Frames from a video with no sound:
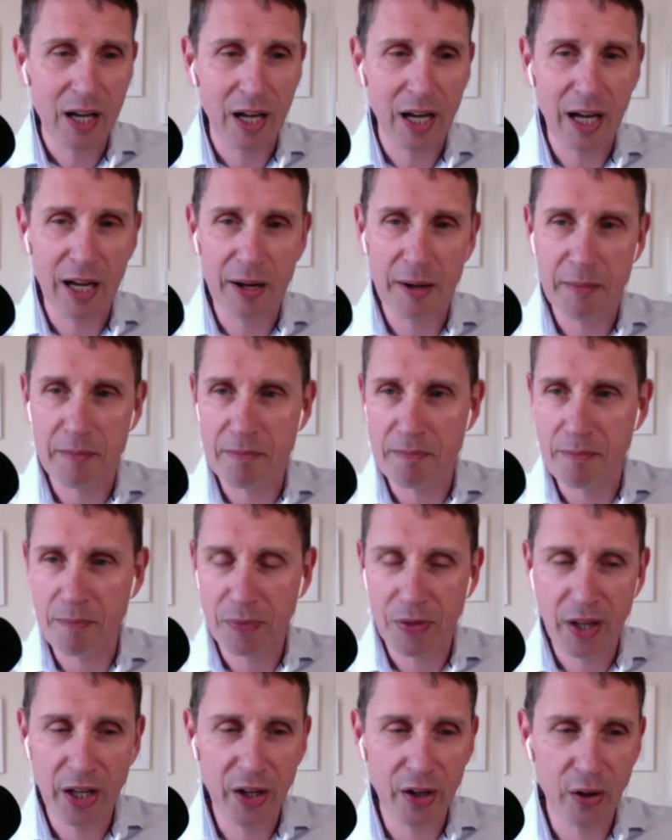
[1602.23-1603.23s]
um,
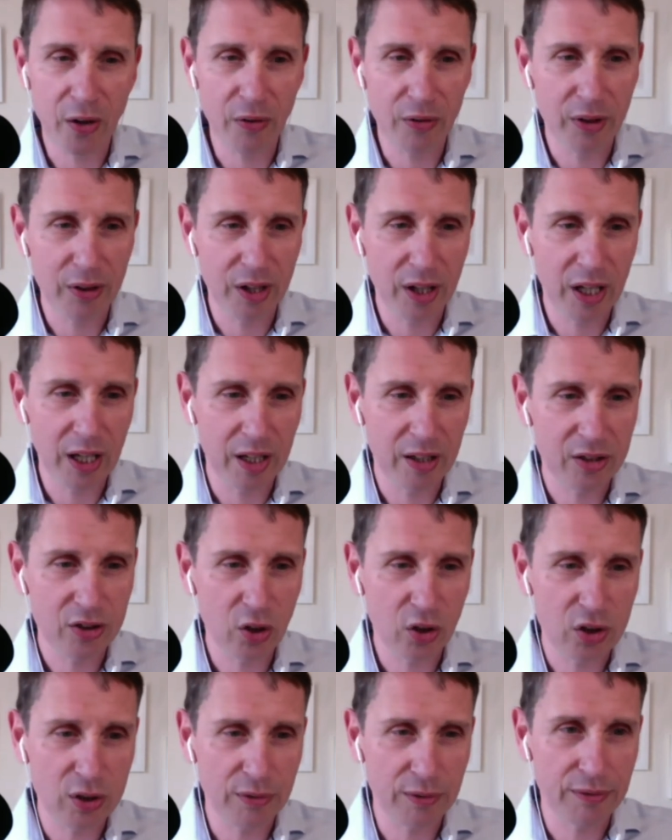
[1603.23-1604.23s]
you know, uh,
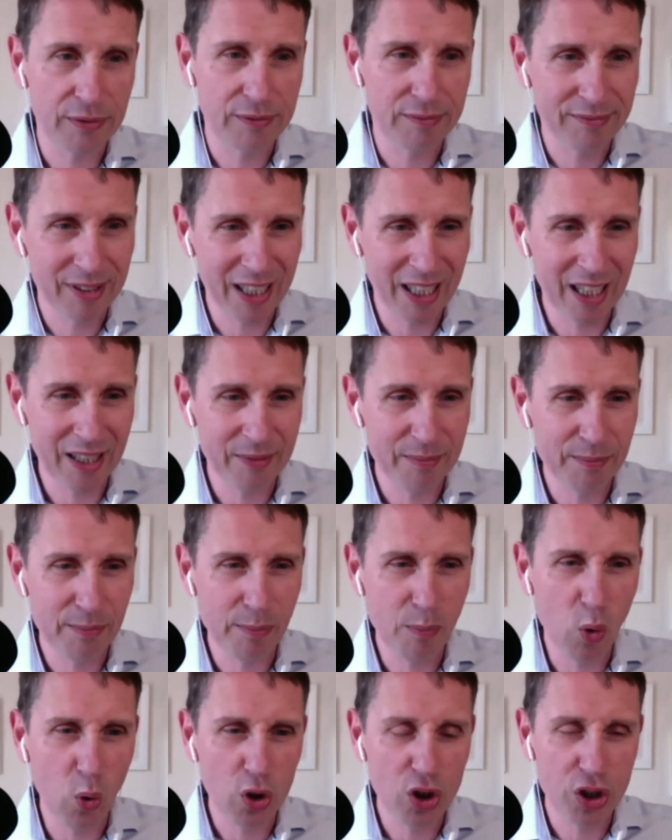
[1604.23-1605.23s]
sort of uh,
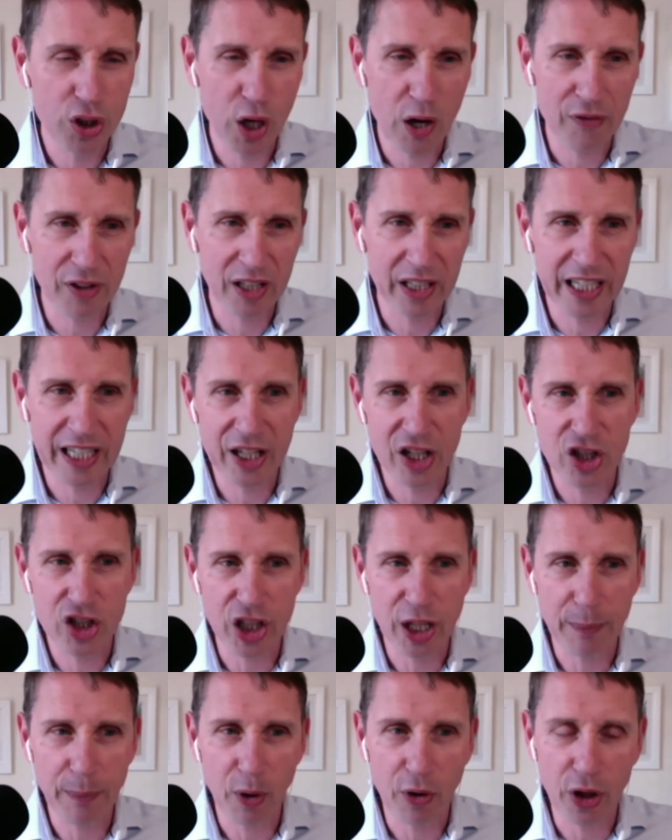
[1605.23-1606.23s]
more servant
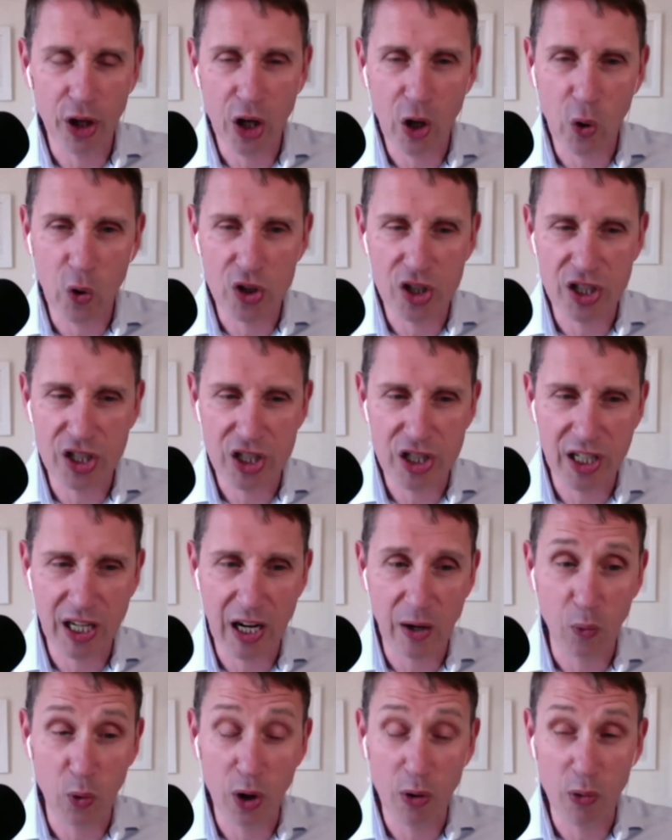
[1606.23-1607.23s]
leadership or the coaching
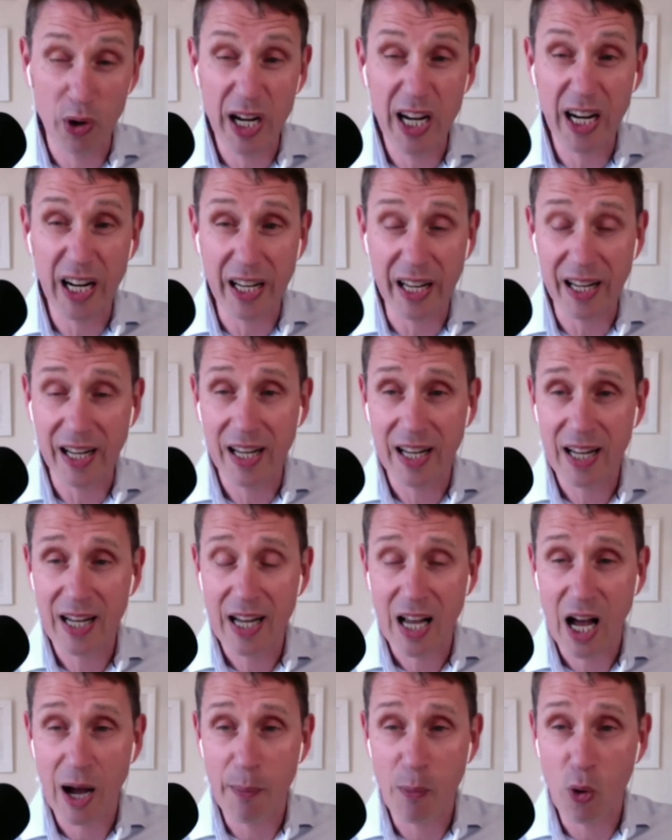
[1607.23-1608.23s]
style, where really
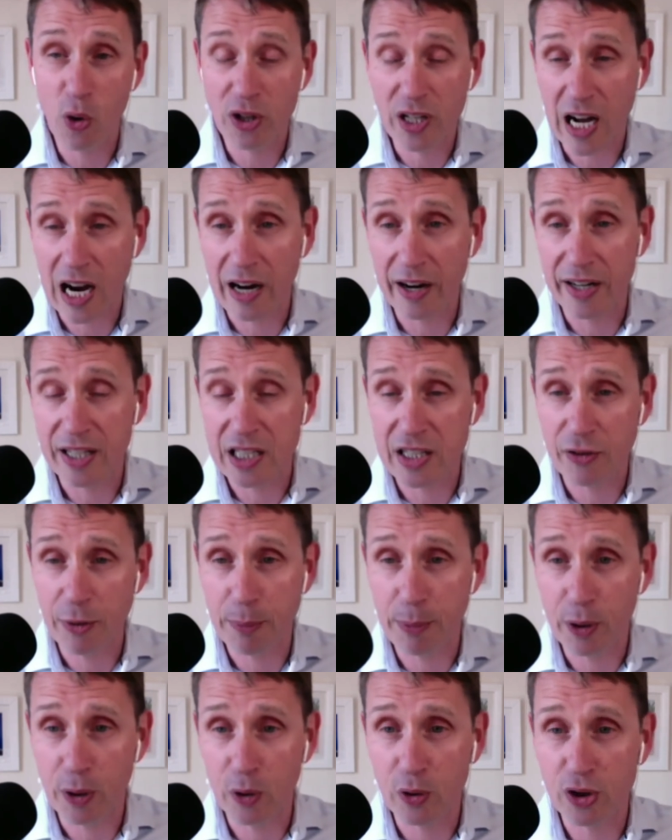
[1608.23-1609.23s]
a more directive
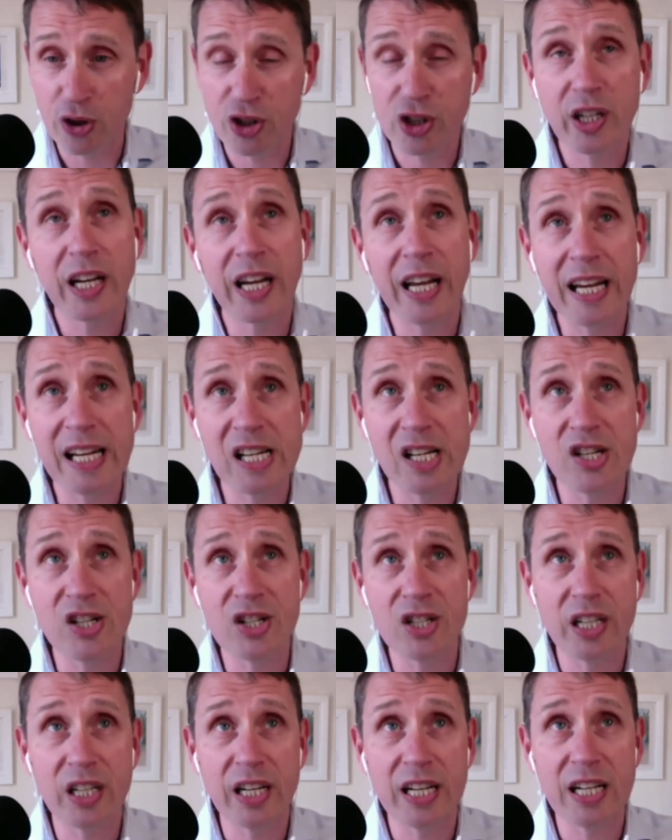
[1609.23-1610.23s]
approach
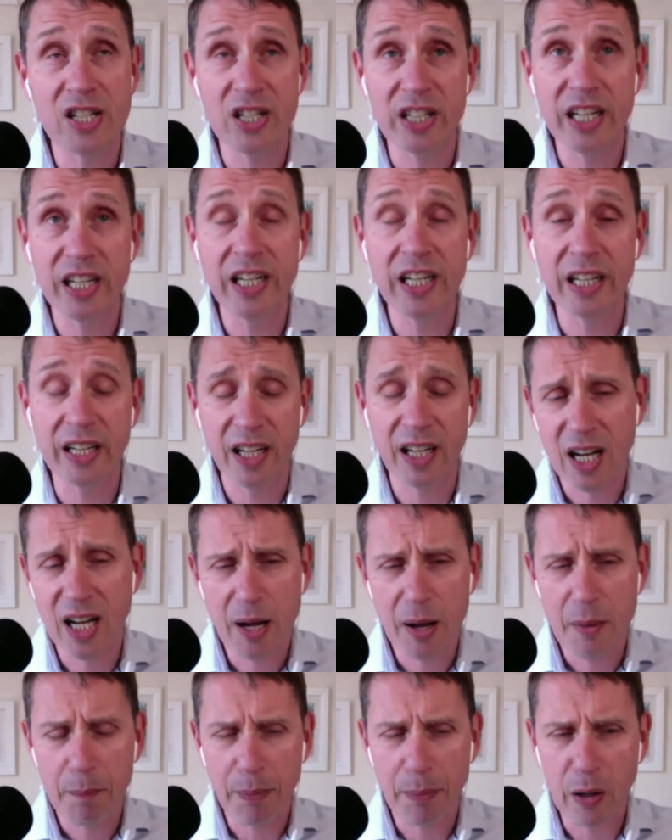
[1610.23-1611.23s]
is is needed.
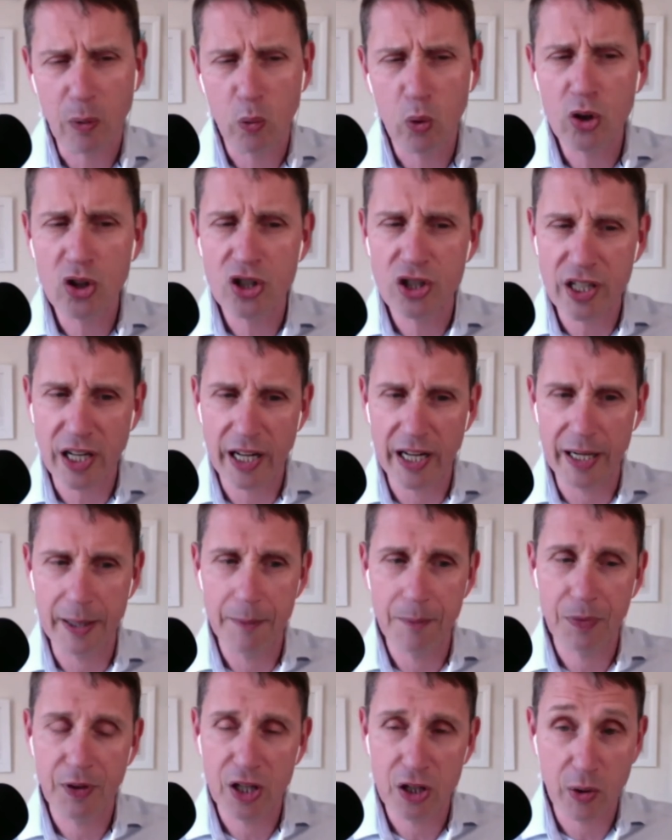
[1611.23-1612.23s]
But I would say,
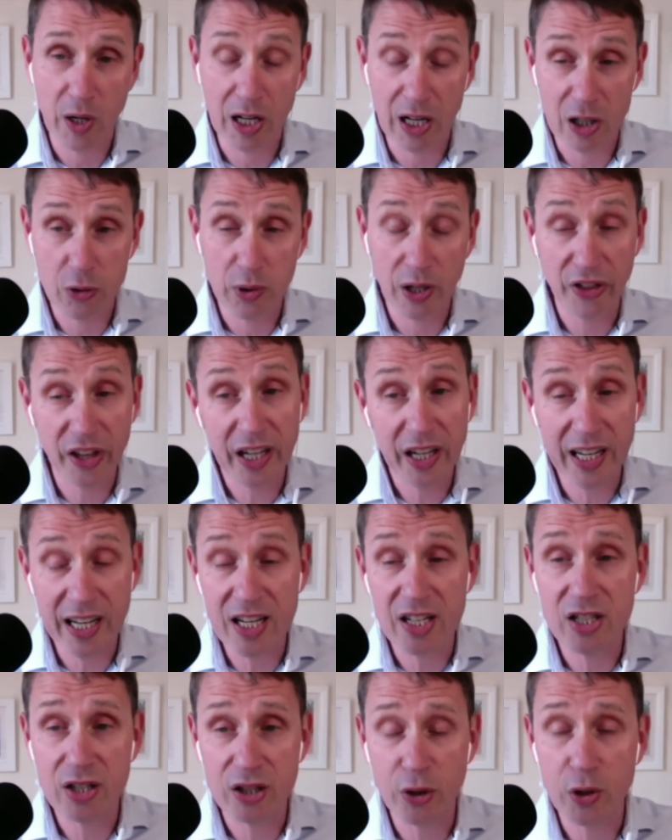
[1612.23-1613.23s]
so I, so I think it
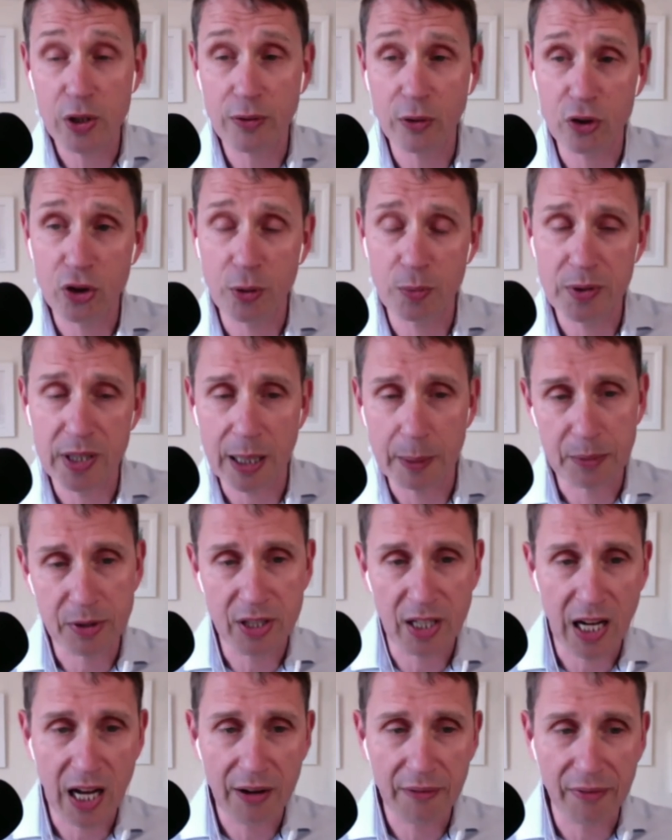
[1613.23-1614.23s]
is useful sometimes
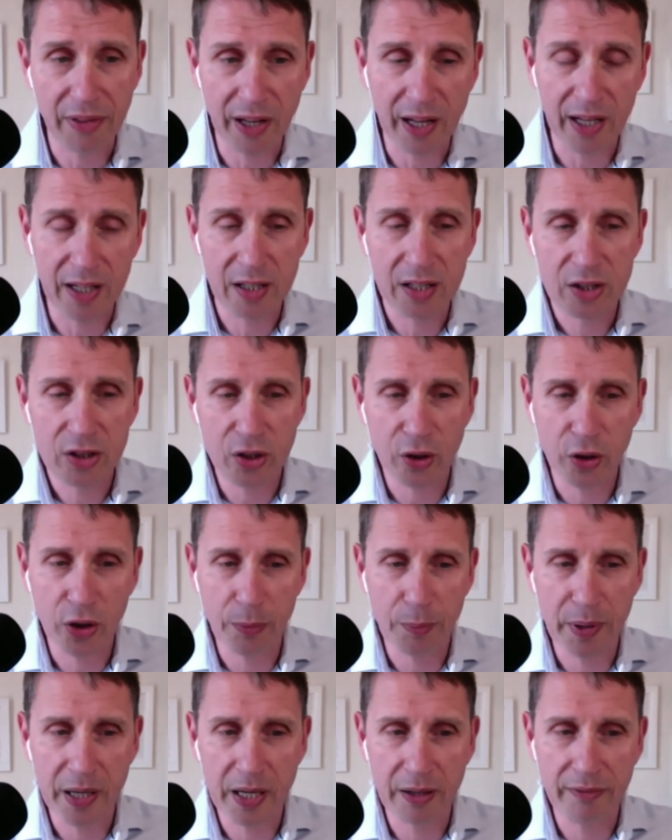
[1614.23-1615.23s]
to have that. So
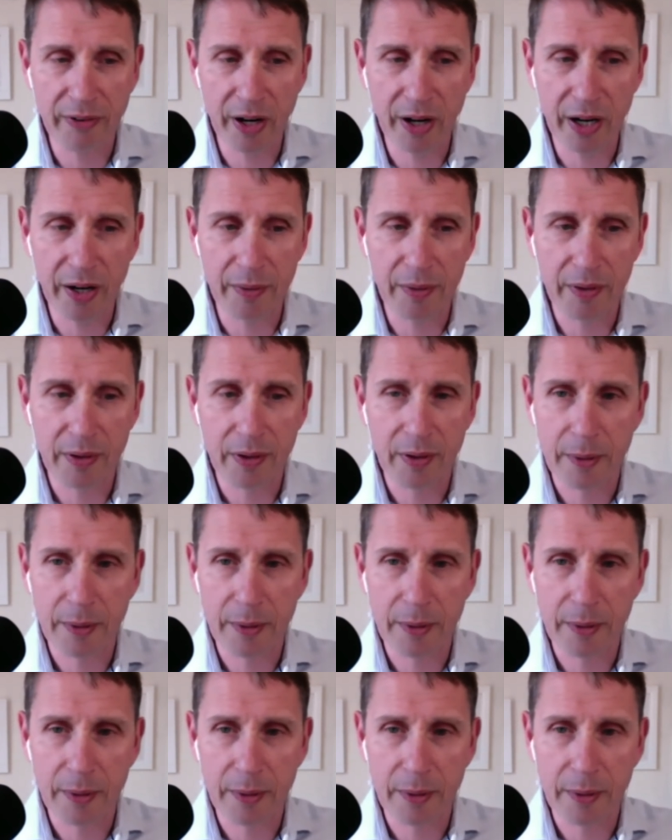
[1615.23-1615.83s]
you're Mark, being that very. sounds